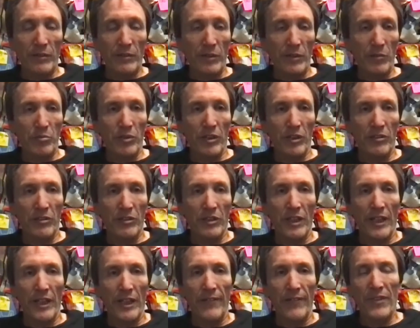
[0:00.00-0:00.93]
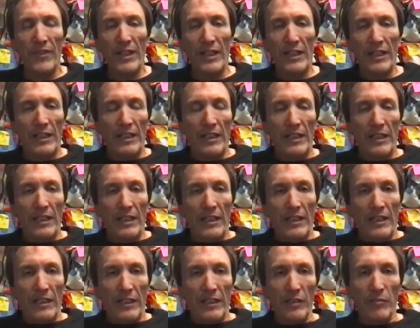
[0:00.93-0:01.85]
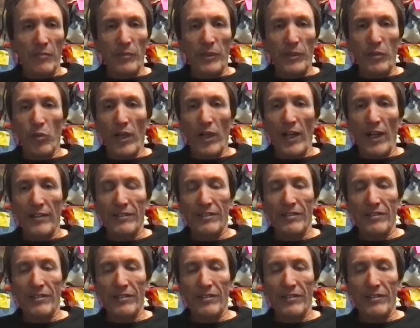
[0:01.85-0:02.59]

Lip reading: my brother and I, in the Midwest.